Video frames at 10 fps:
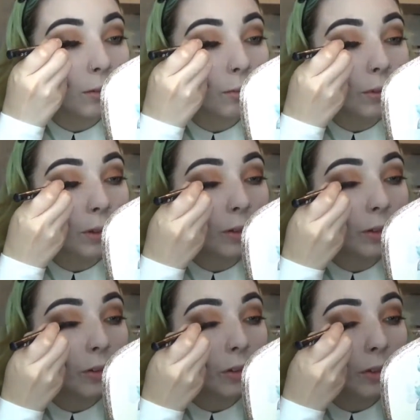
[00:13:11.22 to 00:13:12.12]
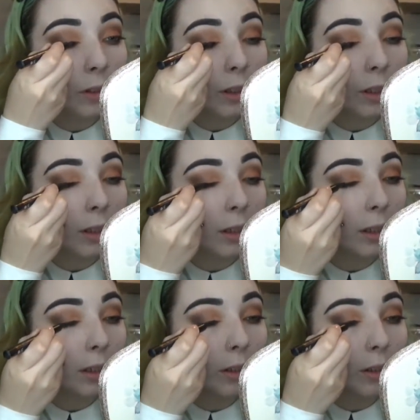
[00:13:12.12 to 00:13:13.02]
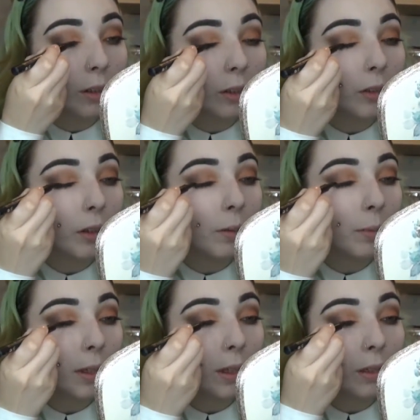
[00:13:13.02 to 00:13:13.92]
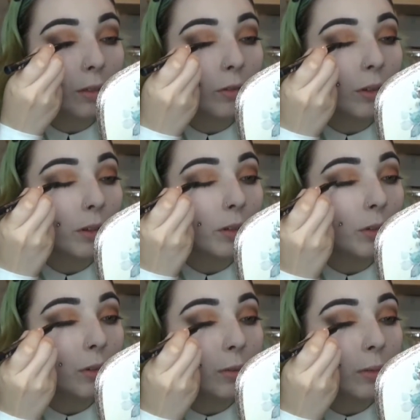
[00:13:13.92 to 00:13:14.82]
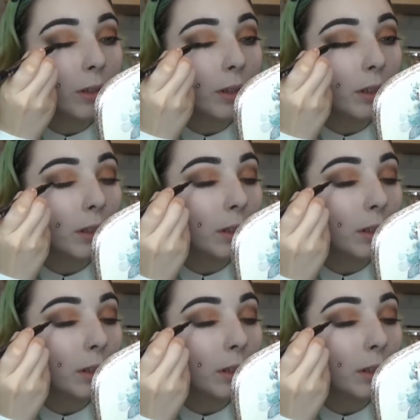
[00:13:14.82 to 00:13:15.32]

we're on to just a crappy drugstore one.